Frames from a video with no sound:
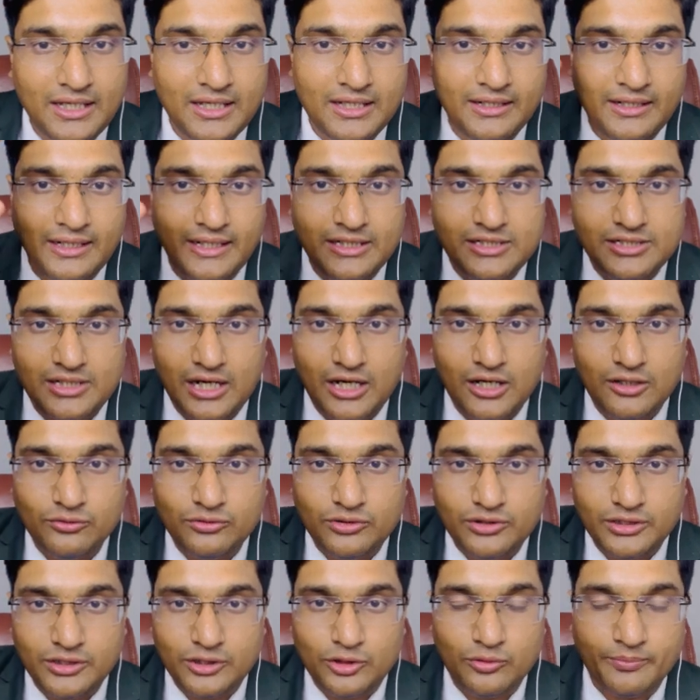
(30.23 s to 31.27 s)
reach
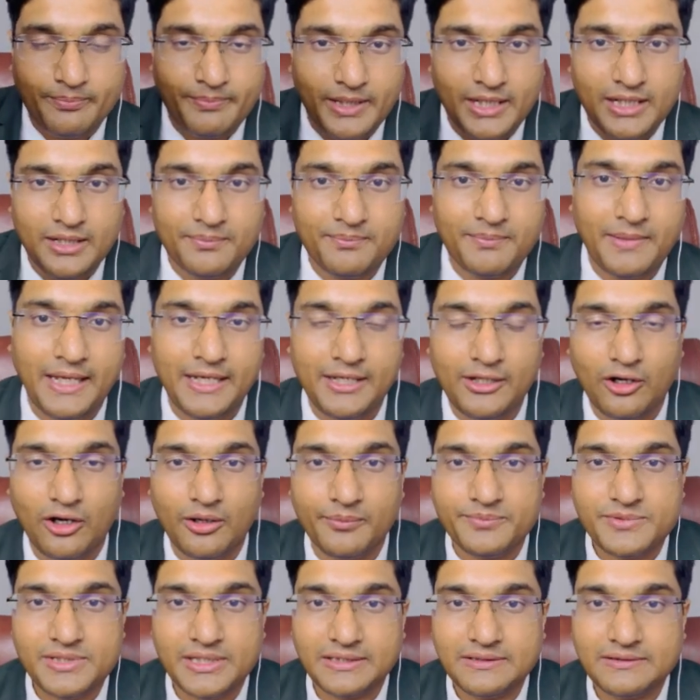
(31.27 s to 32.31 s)
out to pick up any
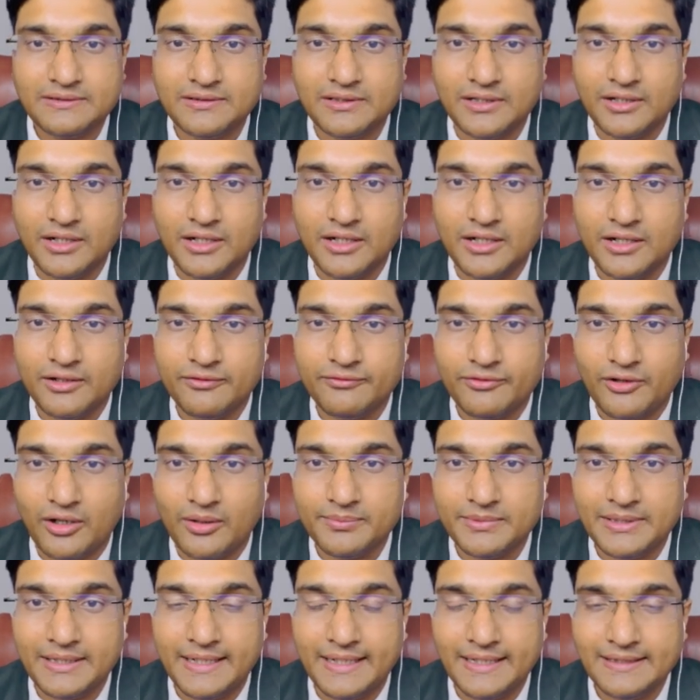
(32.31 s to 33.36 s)
objects
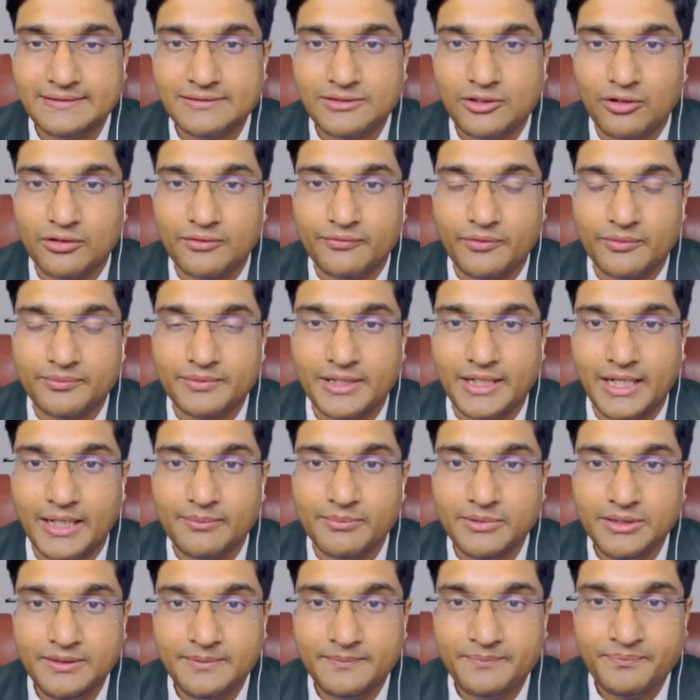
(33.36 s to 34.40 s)
from the desk or from the
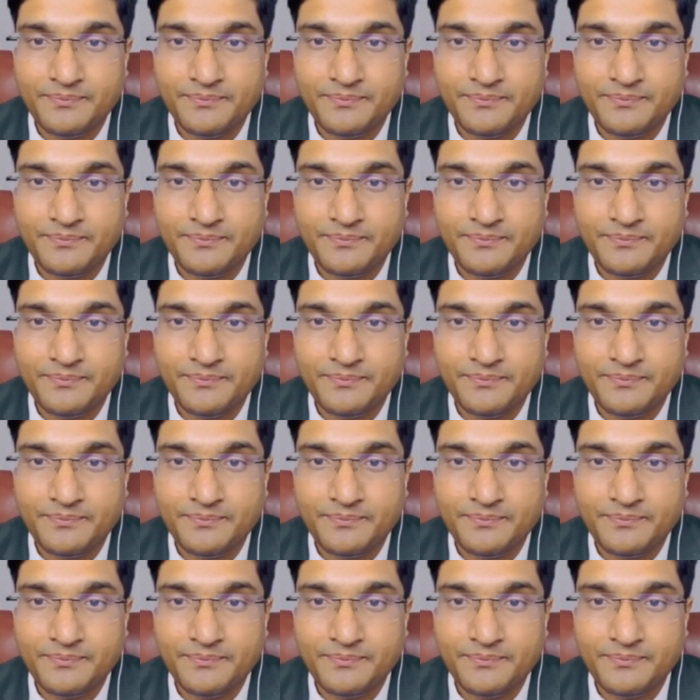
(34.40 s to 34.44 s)
table